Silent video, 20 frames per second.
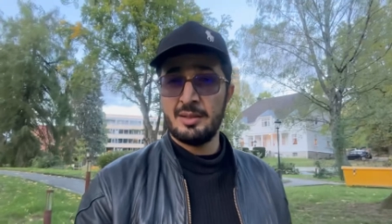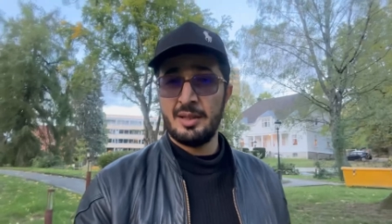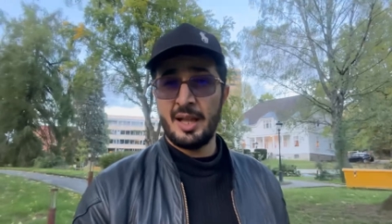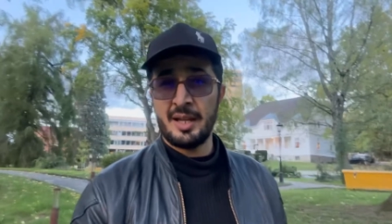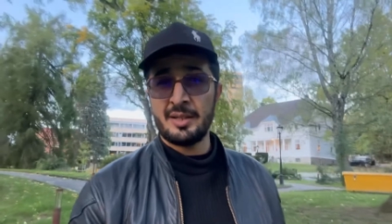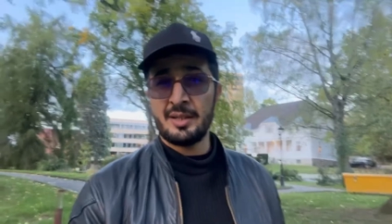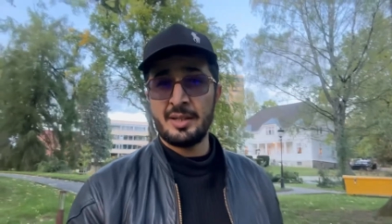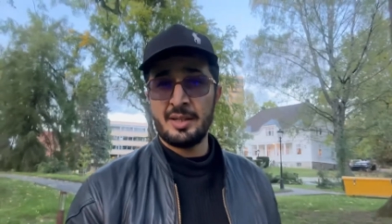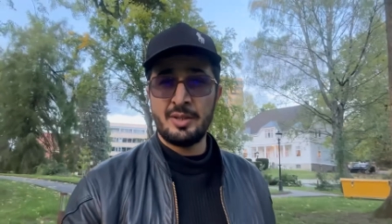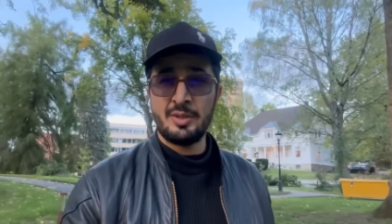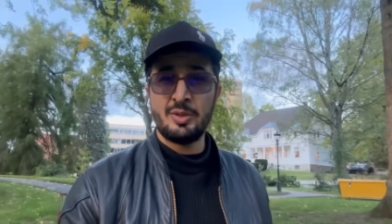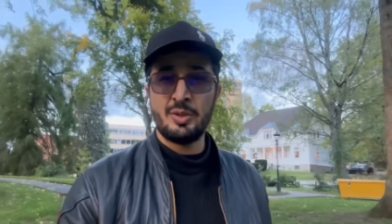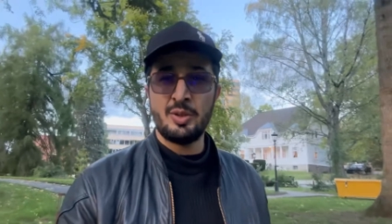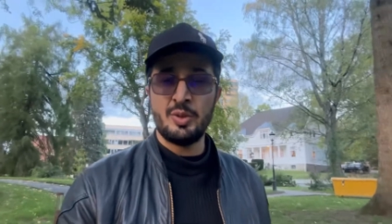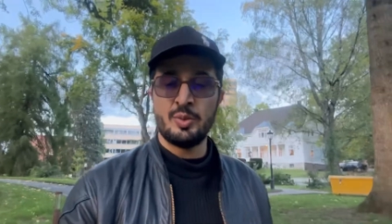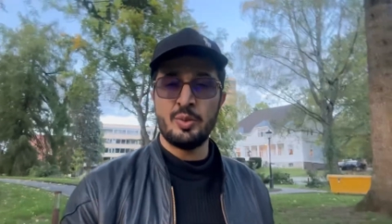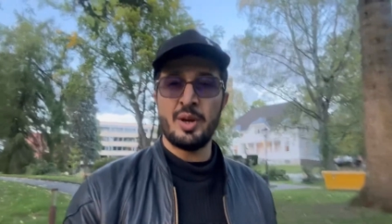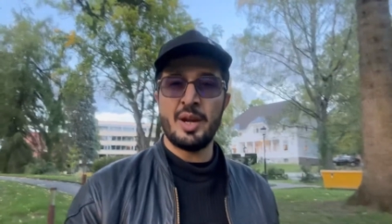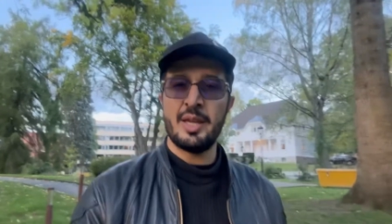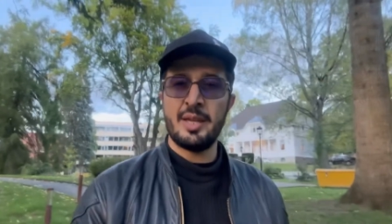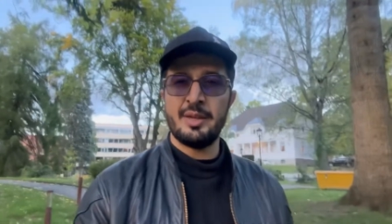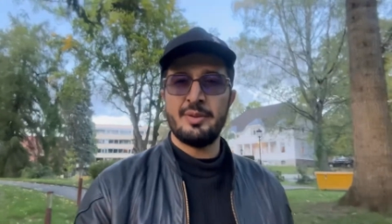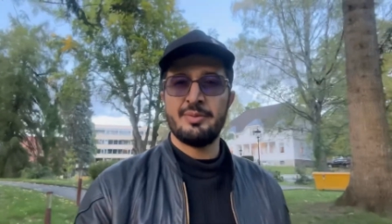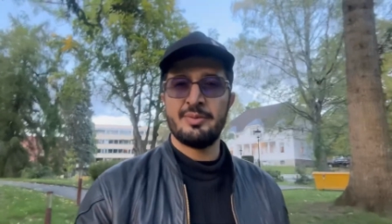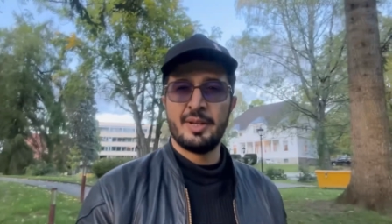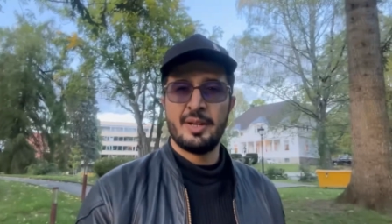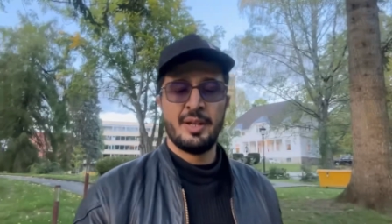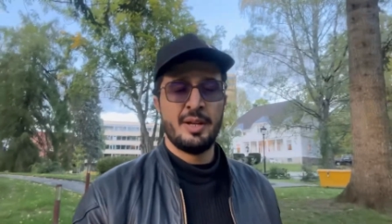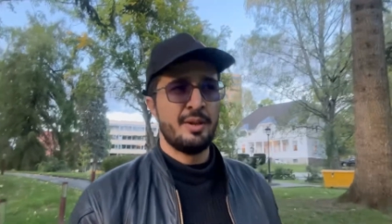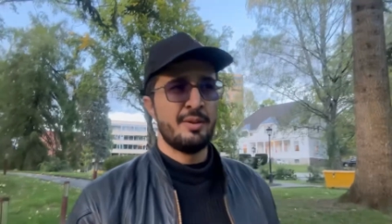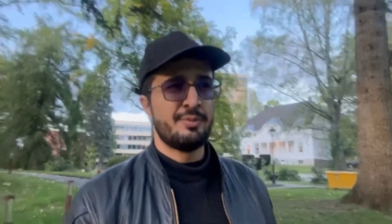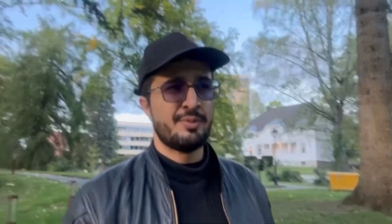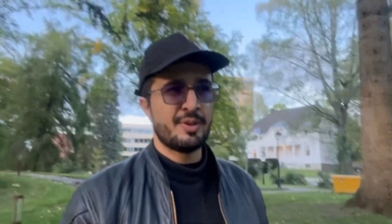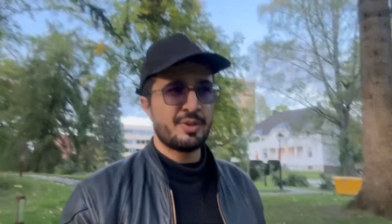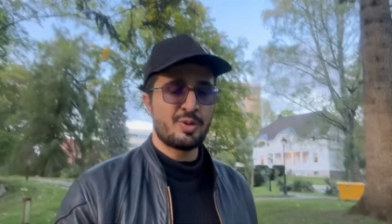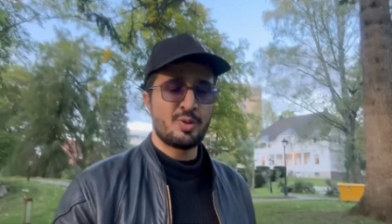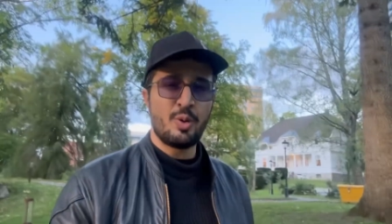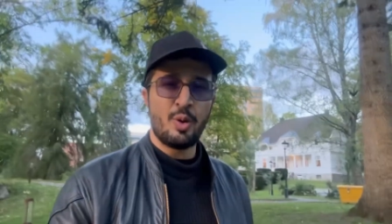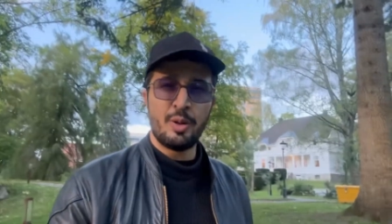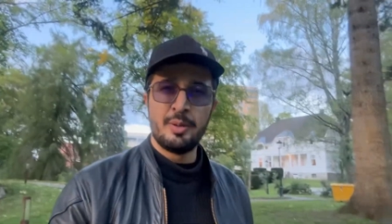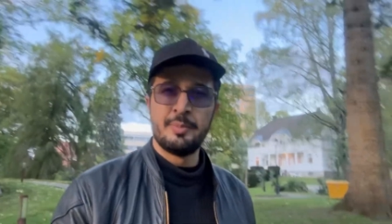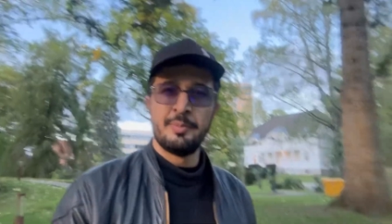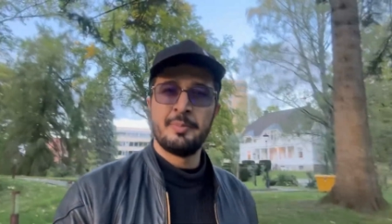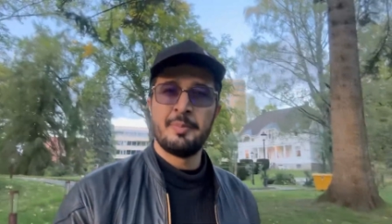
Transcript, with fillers: landed into UAE first role.